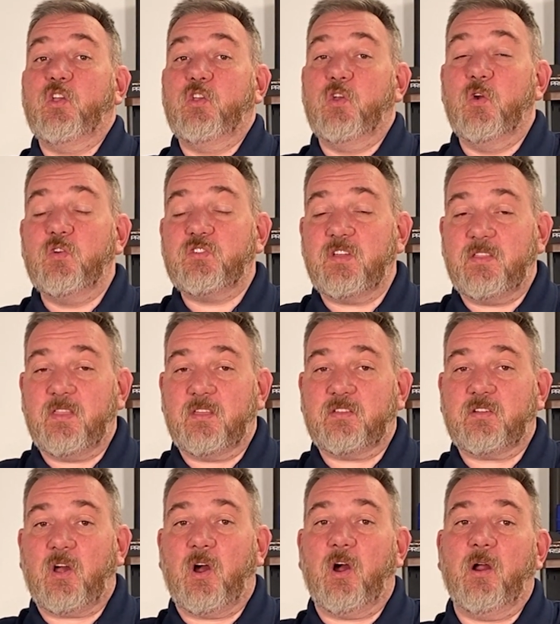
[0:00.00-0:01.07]
using
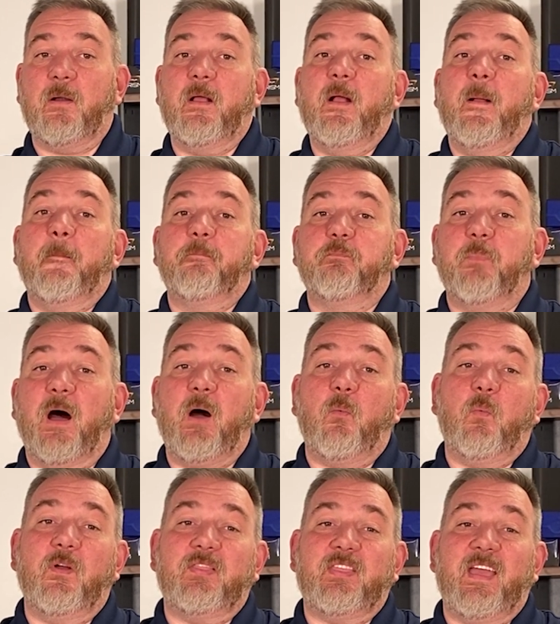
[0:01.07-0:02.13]
this card,
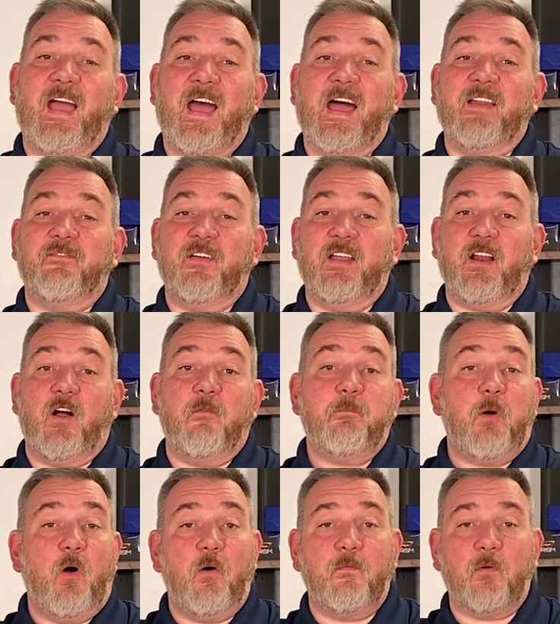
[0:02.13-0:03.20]
but with the advent
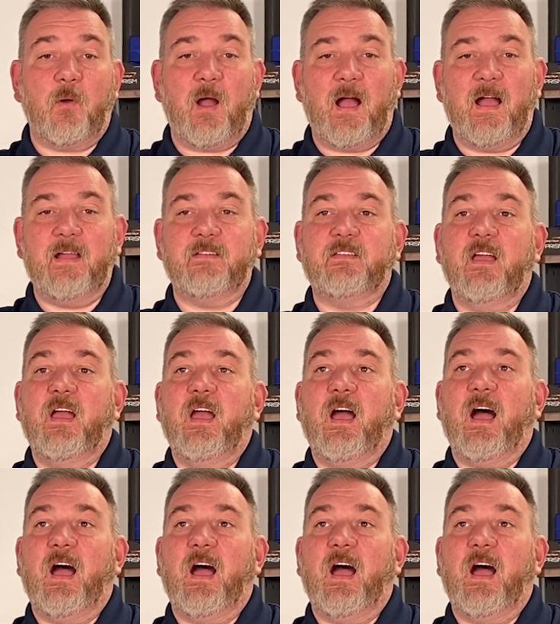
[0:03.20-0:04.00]
of Pulverize,